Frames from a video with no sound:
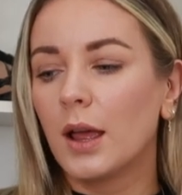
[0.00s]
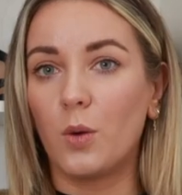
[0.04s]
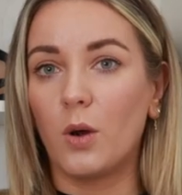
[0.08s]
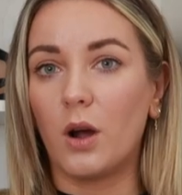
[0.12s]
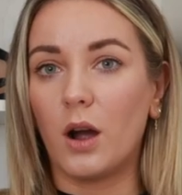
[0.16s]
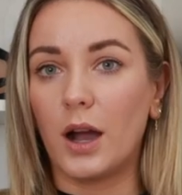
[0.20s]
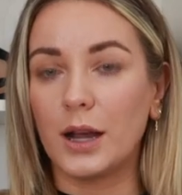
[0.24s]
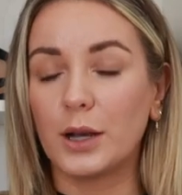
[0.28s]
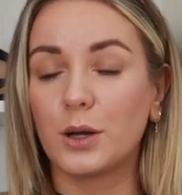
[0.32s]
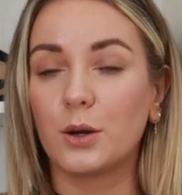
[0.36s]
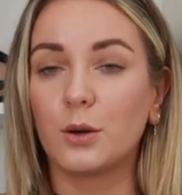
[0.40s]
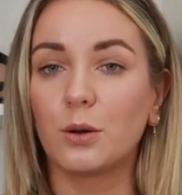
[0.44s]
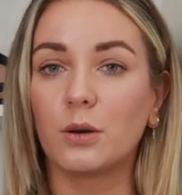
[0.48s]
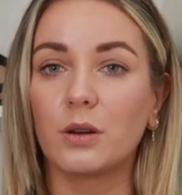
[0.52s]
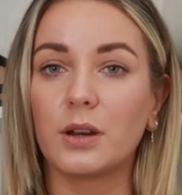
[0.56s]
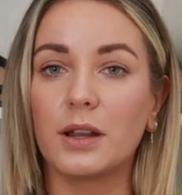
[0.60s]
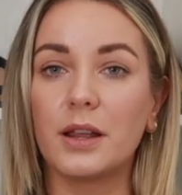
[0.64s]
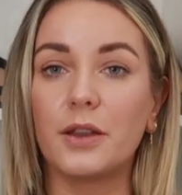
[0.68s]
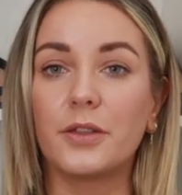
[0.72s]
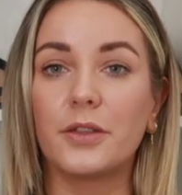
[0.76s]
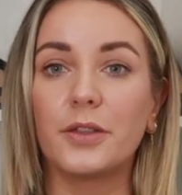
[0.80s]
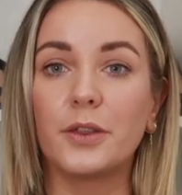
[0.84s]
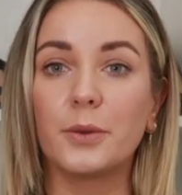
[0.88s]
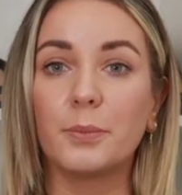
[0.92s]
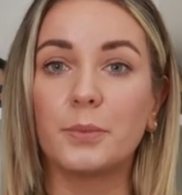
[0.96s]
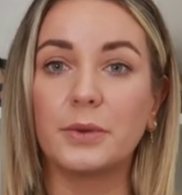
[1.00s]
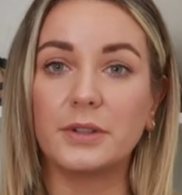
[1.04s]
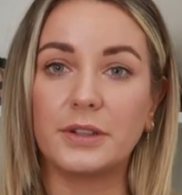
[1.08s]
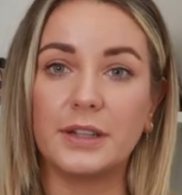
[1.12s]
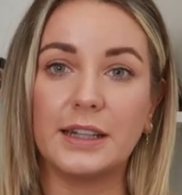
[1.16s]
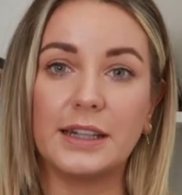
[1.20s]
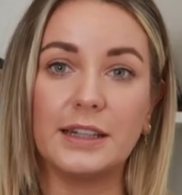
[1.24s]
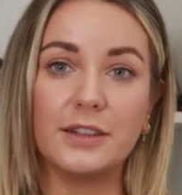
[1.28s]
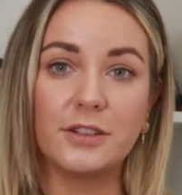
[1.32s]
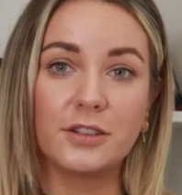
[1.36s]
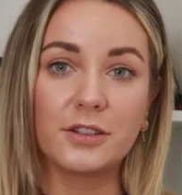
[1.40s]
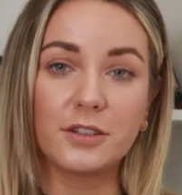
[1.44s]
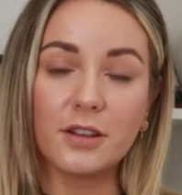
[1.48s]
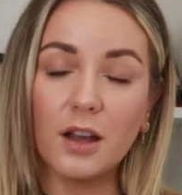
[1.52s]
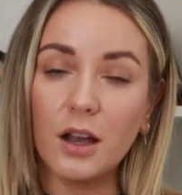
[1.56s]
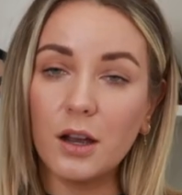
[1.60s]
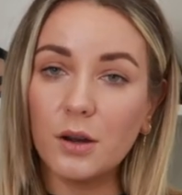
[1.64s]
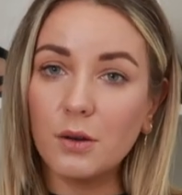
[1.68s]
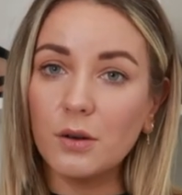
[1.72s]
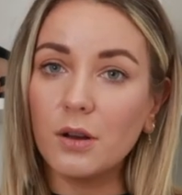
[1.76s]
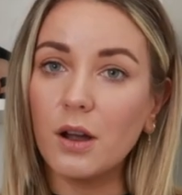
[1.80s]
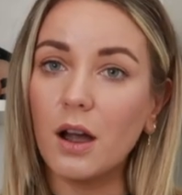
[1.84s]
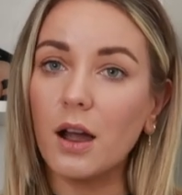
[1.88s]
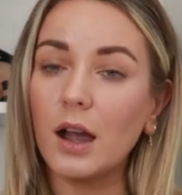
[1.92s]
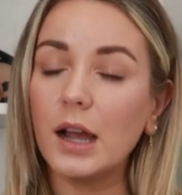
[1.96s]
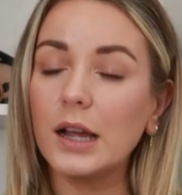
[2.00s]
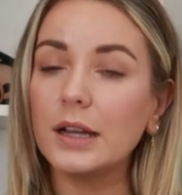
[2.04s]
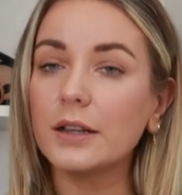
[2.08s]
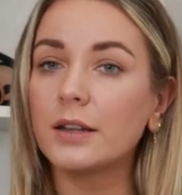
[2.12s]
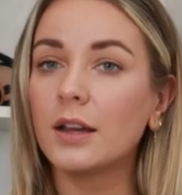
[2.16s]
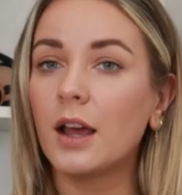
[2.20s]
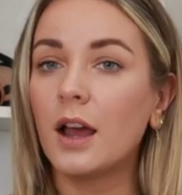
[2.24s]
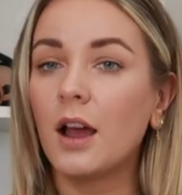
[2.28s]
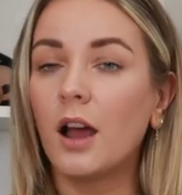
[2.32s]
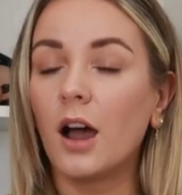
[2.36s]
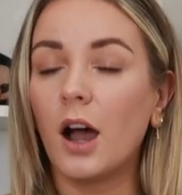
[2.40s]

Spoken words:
I call it the petite style guide.